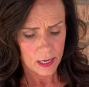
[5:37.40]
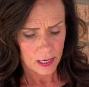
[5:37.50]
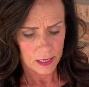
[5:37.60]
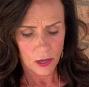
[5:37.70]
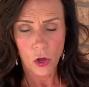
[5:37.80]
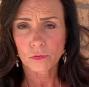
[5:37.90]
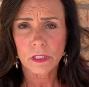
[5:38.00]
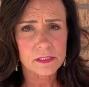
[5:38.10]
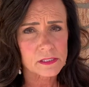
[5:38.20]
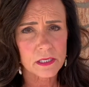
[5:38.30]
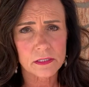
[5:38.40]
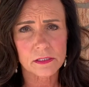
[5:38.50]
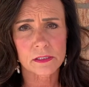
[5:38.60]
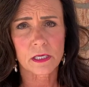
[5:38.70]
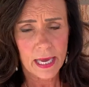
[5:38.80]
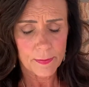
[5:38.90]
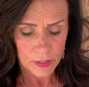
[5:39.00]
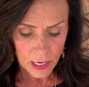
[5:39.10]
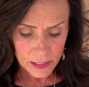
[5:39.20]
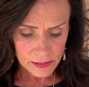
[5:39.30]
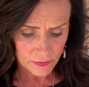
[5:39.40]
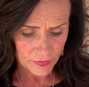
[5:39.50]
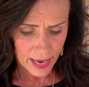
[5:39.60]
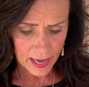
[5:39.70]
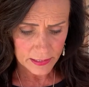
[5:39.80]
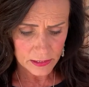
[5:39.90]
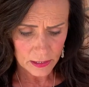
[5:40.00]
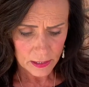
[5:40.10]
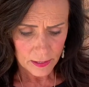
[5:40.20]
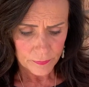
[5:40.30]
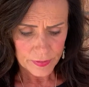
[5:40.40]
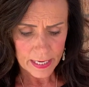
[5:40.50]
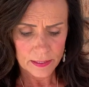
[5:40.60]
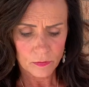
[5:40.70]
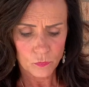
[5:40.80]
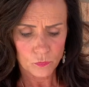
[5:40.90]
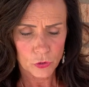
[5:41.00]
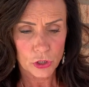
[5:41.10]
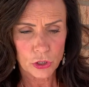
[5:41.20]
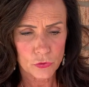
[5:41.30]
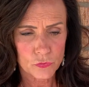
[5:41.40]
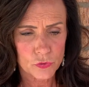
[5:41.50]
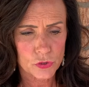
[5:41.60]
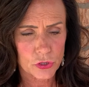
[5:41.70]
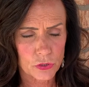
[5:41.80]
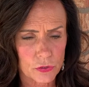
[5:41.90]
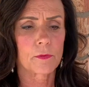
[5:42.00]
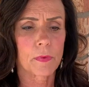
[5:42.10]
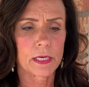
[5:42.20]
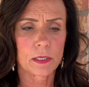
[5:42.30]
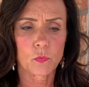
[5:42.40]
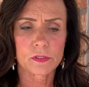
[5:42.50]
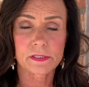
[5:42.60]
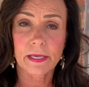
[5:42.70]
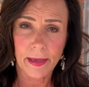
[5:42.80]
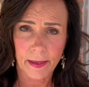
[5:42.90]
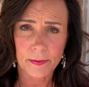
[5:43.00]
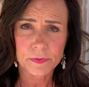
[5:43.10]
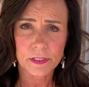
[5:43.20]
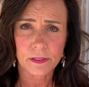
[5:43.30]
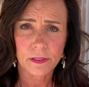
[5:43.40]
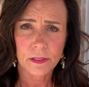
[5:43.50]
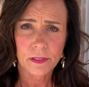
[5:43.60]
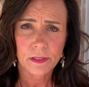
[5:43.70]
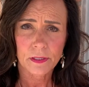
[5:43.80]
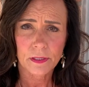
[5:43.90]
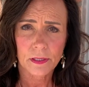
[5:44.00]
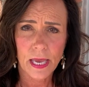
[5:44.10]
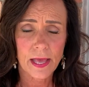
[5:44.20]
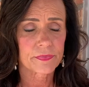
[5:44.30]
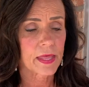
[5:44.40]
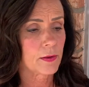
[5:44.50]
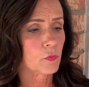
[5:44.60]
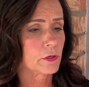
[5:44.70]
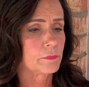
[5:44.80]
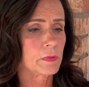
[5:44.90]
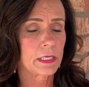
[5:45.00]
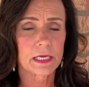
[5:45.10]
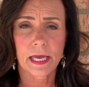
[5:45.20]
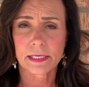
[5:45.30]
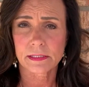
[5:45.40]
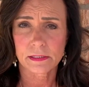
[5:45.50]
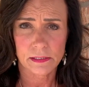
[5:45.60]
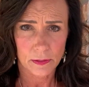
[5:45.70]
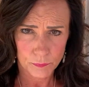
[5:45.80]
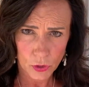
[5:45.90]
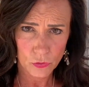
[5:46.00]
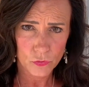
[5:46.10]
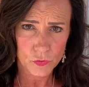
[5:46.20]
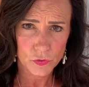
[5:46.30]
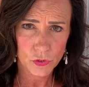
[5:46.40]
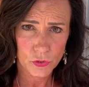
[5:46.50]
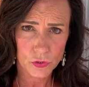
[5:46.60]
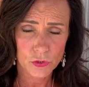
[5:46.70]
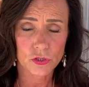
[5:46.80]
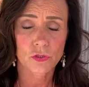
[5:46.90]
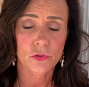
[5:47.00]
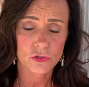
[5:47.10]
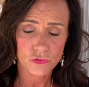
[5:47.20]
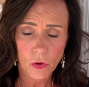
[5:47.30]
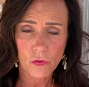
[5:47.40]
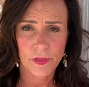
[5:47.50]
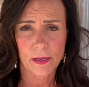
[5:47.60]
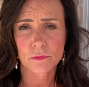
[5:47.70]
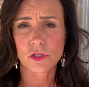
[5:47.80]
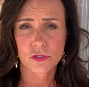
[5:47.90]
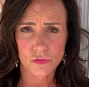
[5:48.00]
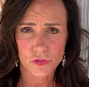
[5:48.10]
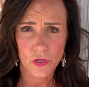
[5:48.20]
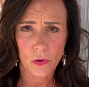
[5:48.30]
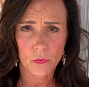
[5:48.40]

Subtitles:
homelessness, and because of that, they were used, their money was kept, and they were in many cases abused to control them to do so.